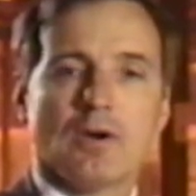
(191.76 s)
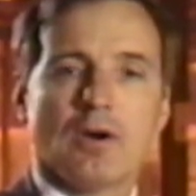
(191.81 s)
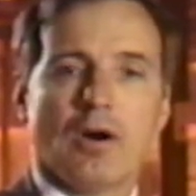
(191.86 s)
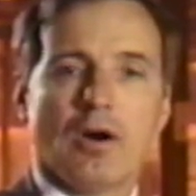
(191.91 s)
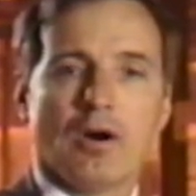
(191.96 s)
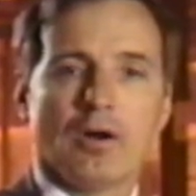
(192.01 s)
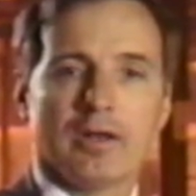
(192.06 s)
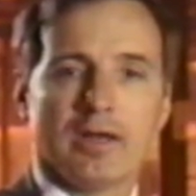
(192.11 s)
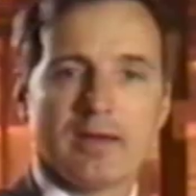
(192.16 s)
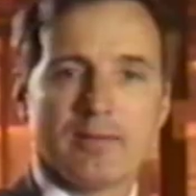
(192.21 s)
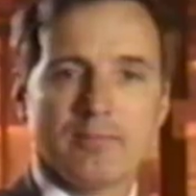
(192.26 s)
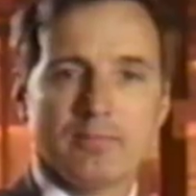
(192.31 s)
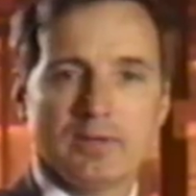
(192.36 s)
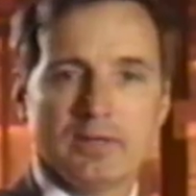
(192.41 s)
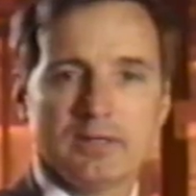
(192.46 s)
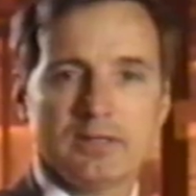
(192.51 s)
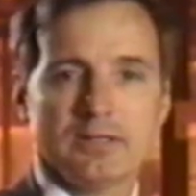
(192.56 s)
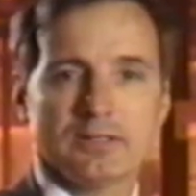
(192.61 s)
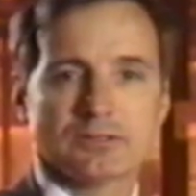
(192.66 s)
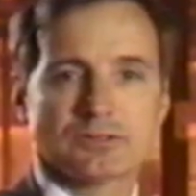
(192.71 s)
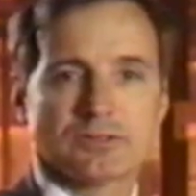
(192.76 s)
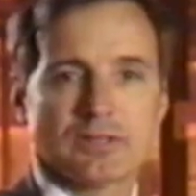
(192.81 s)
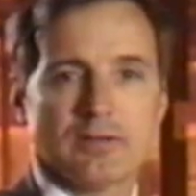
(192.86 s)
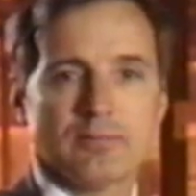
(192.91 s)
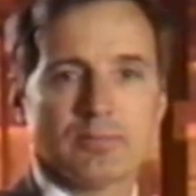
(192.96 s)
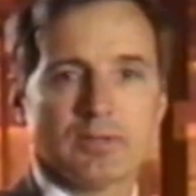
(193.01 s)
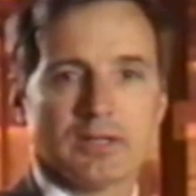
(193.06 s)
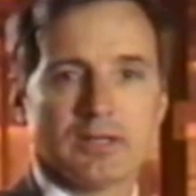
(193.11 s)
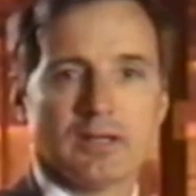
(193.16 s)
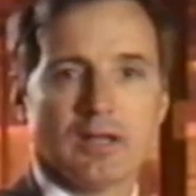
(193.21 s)
on a mini
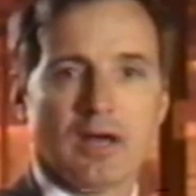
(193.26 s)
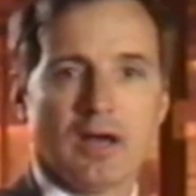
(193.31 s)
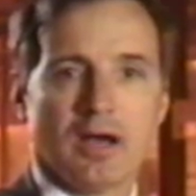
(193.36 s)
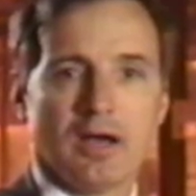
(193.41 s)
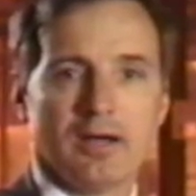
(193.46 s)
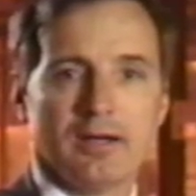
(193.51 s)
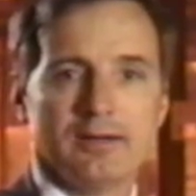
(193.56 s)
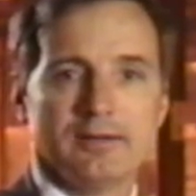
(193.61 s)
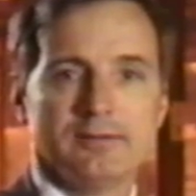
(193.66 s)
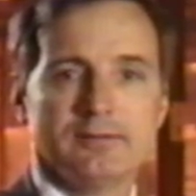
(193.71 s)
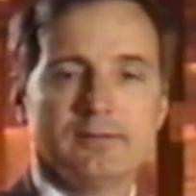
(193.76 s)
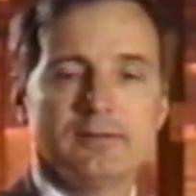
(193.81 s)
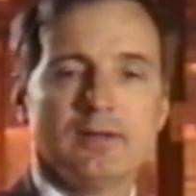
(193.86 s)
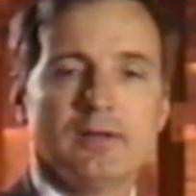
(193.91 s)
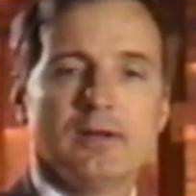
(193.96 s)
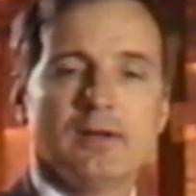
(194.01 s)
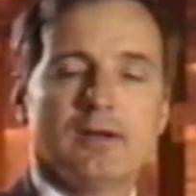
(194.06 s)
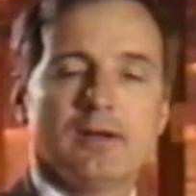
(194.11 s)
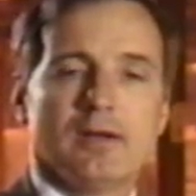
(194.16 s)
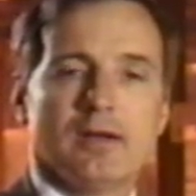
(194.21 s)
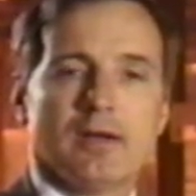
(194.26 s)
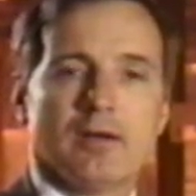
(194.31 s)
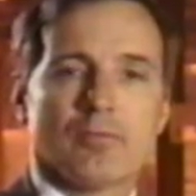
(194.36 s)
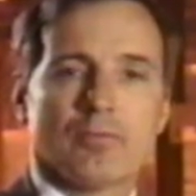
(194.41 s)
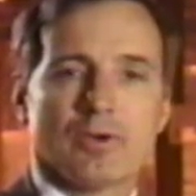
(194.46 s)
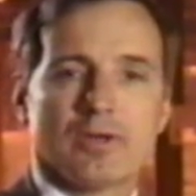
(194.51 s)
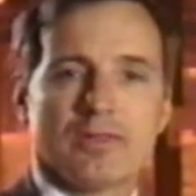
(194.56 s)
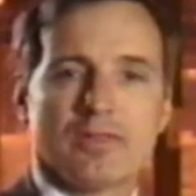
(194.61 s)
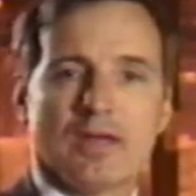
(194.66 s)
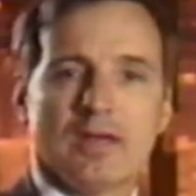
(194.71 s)
assembly line, and
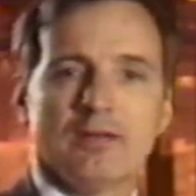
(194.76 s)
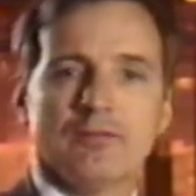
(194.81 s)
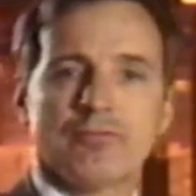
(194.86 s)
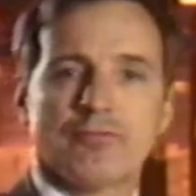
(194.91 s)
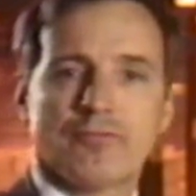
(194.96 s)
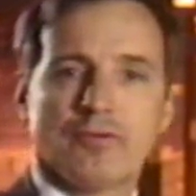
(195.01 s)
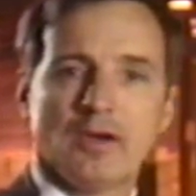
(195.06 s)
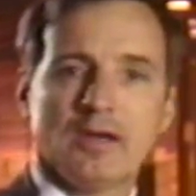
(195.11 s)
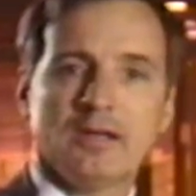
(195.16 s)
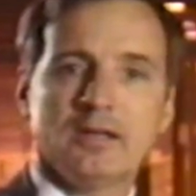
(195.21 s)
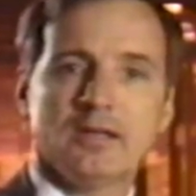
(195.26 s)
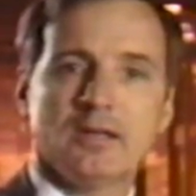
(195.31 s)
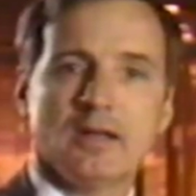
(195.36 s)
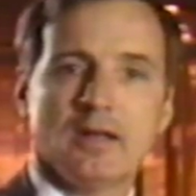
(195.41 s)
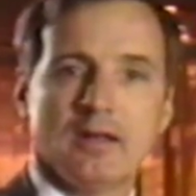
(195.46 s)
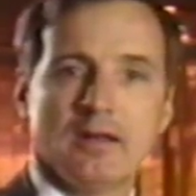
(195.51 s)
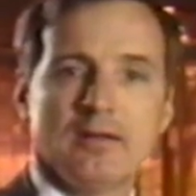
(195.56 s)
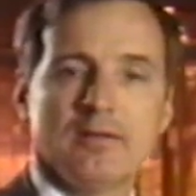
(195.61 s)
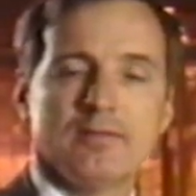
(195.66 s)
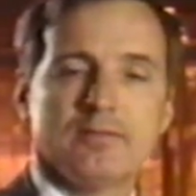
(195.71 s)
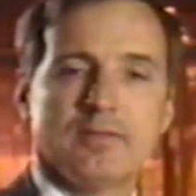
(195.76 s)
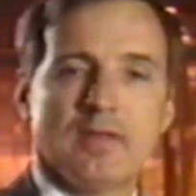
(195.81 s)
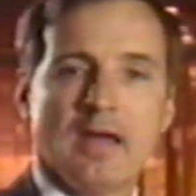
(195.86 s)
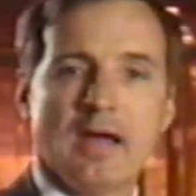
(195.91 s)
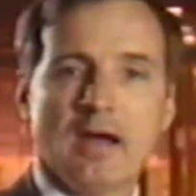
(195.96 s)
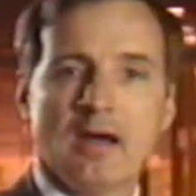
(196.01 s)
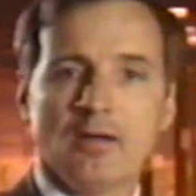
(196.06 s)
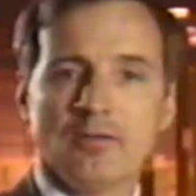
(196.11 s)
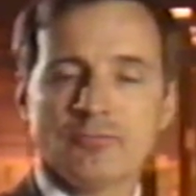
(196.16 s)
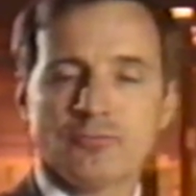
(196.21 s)
we then fed it
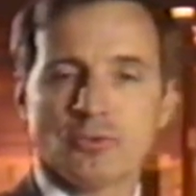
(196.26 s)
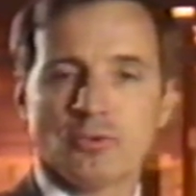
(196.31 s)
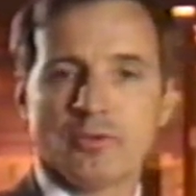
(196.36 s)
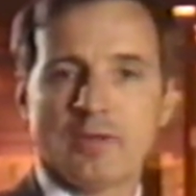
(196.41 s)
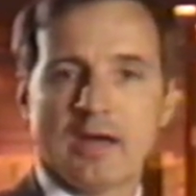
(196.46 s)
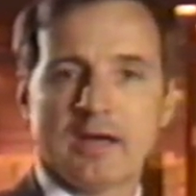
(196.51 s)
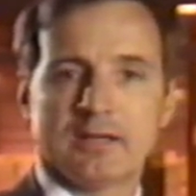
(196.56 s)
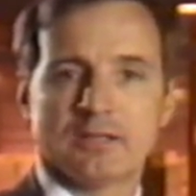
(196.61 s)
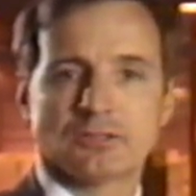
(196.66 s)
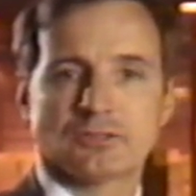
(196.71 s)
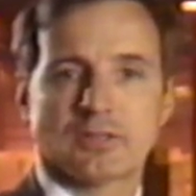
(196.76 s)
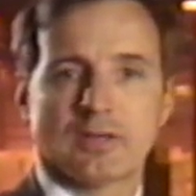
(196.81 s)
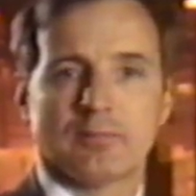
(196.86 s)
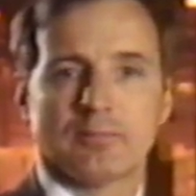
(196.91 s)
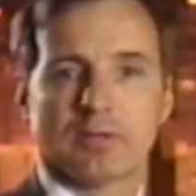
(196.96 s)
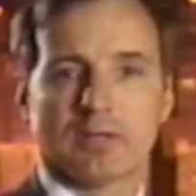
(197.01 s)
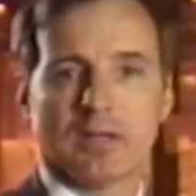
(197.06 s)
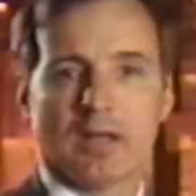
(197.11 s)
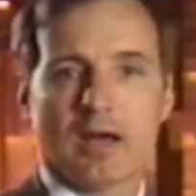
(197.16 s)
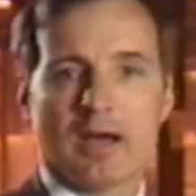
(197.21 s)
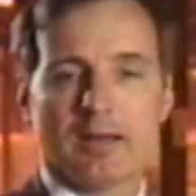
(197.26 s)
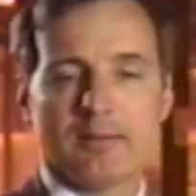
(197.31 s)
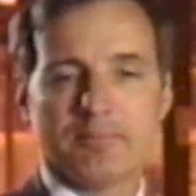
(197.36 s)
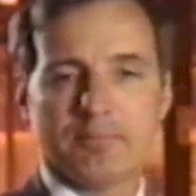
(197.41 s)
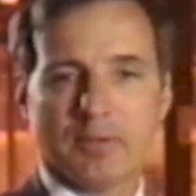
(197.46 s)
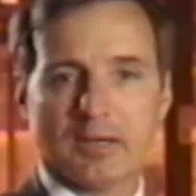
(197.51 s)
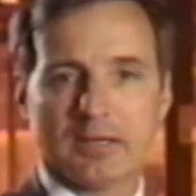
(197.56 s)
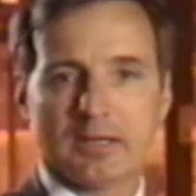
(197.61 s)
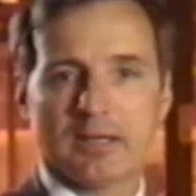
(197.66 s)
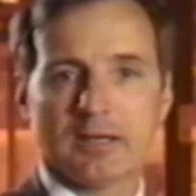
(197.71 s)
down through that assembly line,
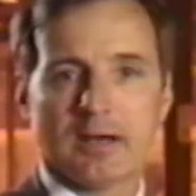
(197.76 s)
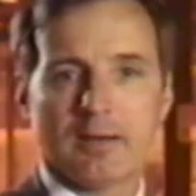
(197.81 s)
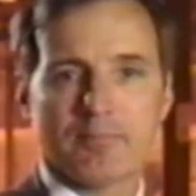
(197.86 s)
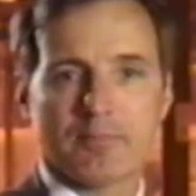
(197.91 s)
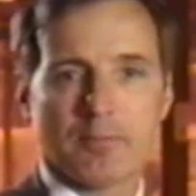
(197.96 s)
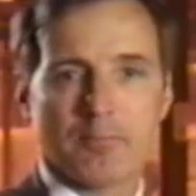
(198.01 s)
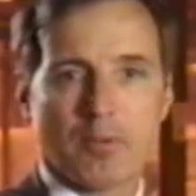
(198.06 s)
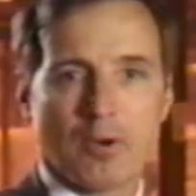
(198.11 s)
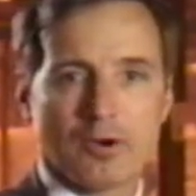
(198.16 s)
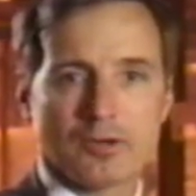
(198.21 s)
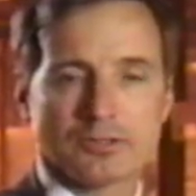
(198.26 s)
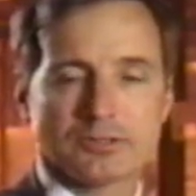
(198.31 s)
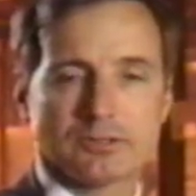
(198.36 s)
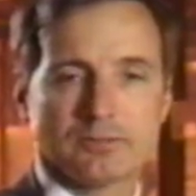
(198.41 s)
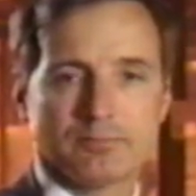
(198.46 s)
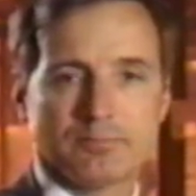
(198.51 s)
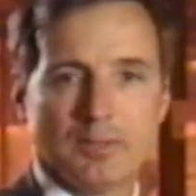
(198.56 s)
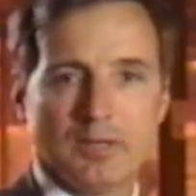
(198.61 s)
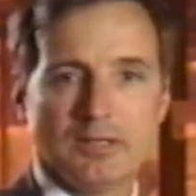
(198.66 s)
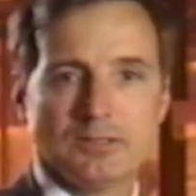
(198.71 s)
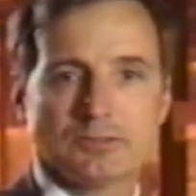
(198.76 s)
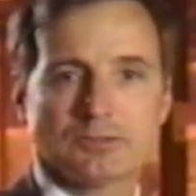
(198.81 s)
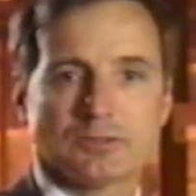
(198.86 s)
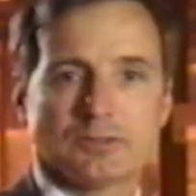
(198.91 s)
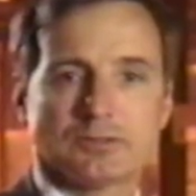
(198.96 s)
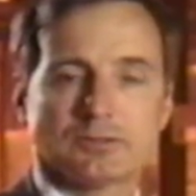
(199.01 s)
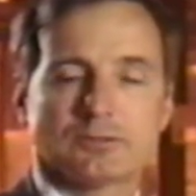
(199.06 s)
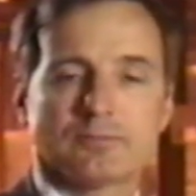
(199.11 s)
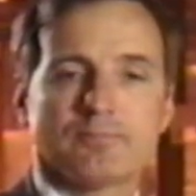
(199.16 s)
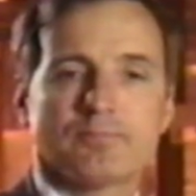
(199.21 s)
picking up the parts and pieces.